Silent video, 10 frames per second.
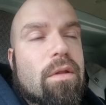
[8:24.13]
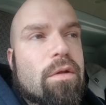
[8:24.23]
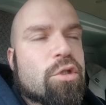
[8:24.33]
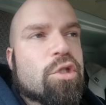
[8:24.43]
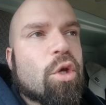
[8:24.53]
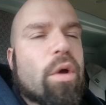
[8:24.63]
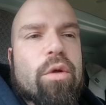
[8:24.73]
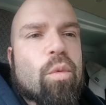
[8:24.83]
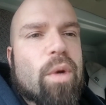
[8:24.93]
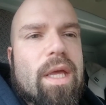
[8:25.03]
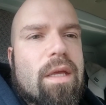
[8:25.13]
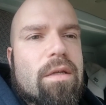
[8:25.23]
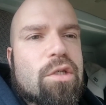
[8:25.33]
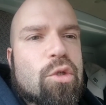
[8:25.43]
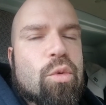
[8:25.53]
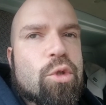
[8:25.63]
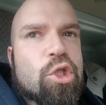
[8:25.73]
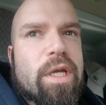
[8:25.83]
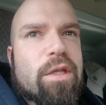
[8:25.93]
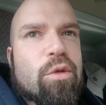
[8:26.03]
There's no other way to
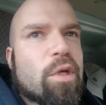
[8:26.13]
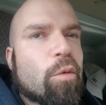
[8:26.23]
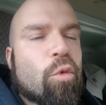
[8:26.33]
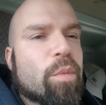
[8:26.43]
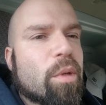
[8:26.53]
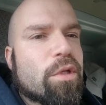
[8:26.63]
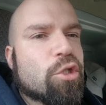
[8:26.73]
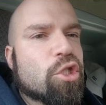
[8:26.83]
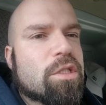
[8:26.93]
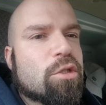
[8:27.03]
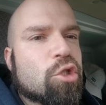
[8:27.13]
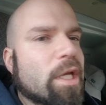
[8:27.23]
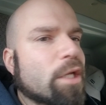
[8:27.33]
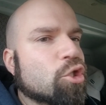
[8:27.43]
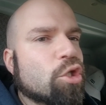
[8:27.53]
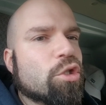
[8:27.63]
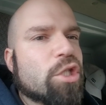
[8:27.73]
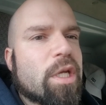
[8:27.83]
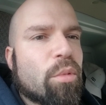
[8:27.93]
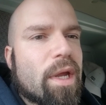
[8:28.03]
change. You won't be able to just change your
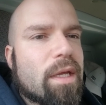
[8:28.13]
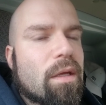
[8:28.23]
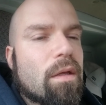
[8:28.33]
Jakebreak